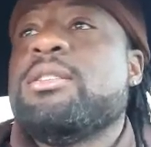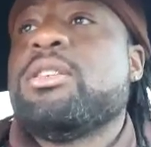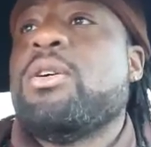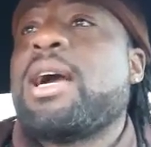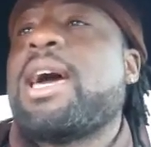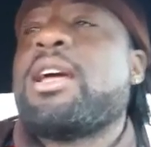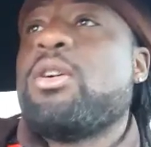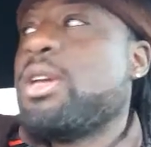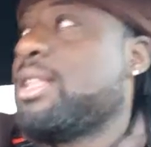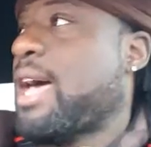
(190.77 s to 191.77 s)
So I gotta
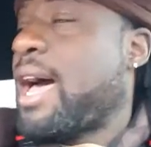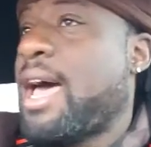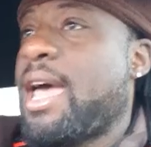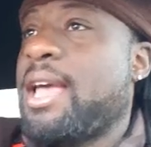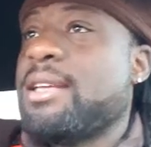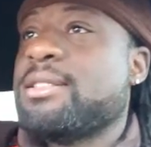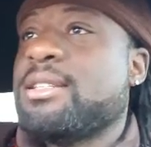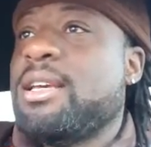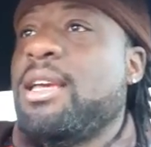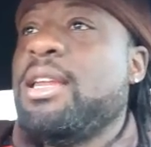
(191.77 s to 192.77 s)
go get the eyes
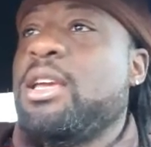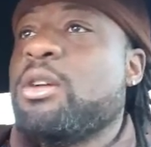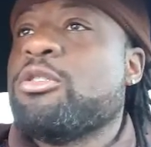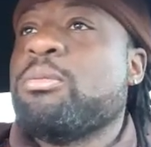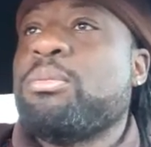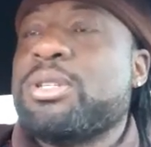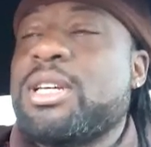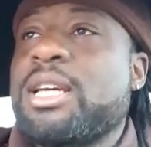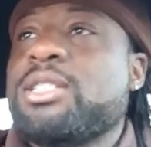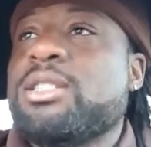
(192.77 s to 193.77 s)
and ear
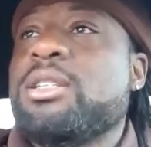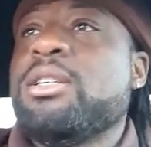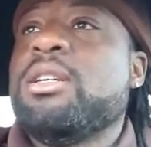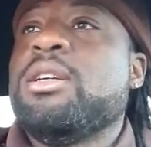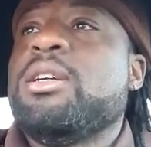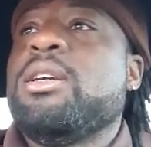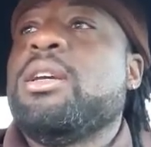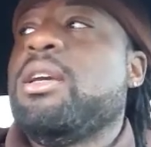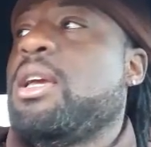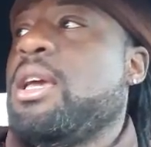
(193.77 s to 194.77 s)
protection,
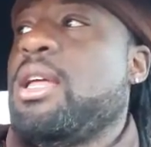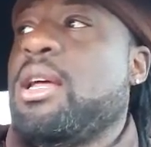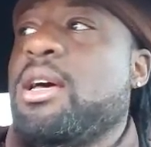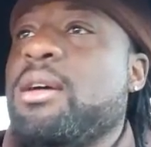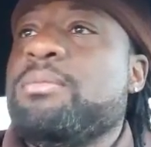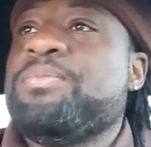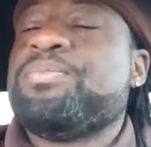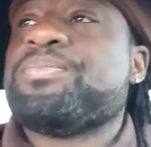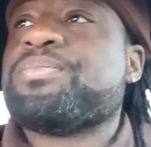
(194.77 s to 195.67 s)
and